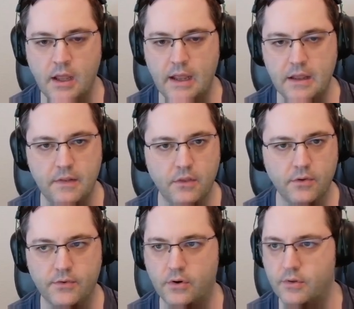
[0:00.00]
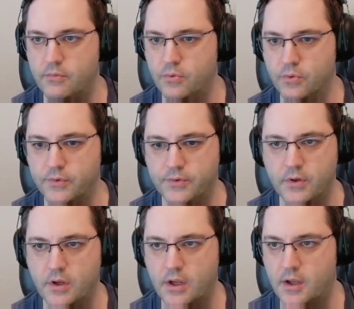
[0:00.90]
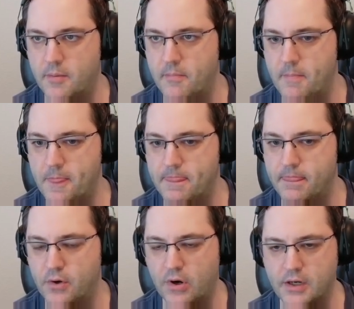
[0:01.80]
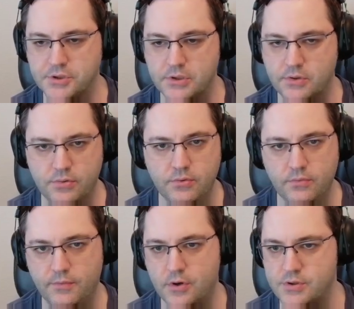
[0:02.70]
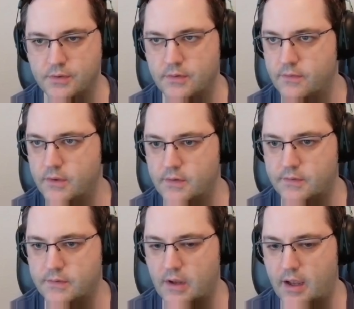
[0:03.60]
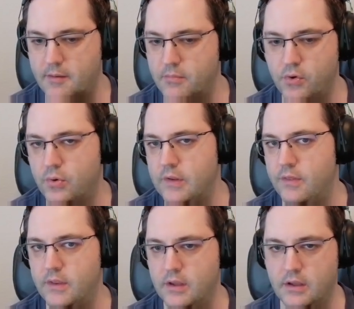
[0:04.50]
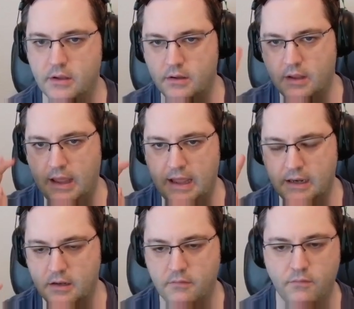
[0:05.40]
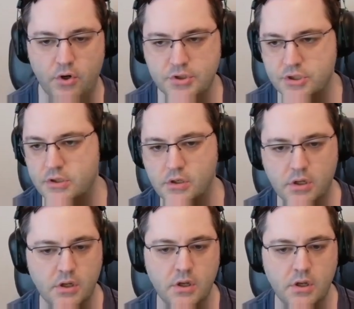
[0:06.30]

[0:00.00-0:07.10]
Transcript: And those are the rules. Um, there are actually two versions of this. I'm doing the canon version.